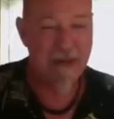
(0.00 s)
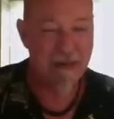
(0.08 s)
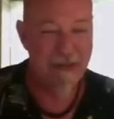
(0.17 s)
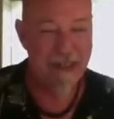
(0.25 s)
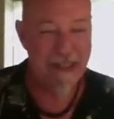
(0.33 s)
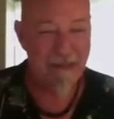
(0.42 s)
a
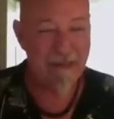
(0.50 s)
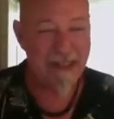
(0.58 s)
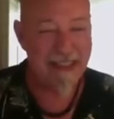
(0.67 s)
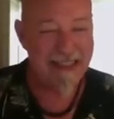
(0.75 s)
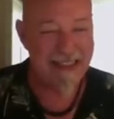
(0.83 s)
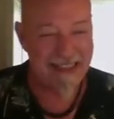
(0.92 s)
million
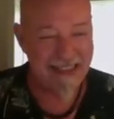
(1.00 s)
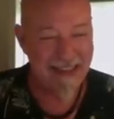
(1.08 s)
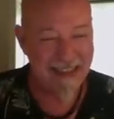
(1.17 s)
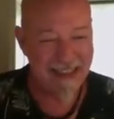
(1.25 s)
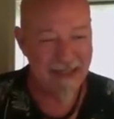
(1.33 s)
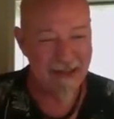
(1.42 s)
pieces and
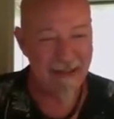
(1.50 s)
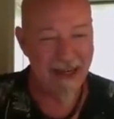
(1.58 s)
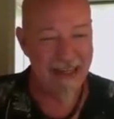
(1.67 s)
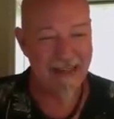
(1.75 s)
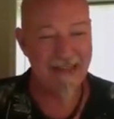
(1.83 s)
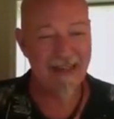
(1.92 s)
look into yeah. a
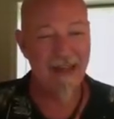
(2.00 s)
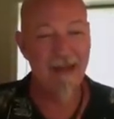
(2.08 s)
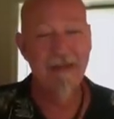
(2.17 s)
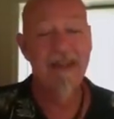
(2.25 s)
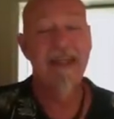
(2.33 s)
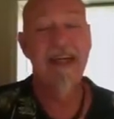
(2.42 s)

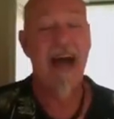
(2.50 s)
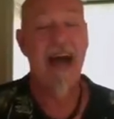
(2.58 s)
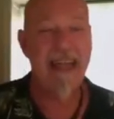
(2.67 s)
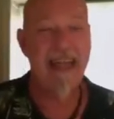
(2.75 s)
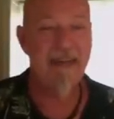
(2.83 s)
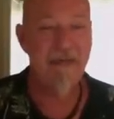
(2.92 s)
microscope, I
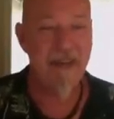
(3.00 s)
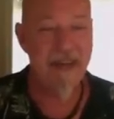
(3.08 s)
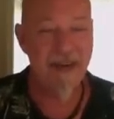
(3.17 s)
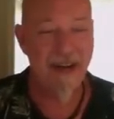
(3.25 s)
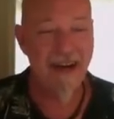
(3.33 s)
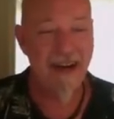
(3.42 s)
can't
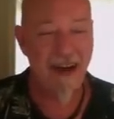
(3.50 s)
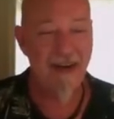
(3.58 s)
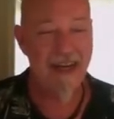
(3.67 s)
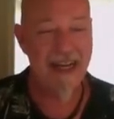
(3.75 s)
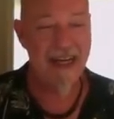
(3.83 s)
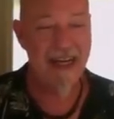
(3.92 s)
figure out how
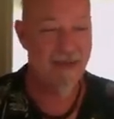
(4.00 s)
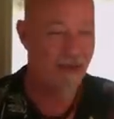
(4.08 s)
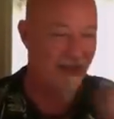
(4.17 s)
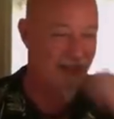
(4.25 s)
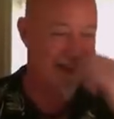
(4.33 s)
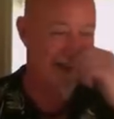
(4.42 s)
a hand
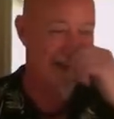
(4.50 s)
works.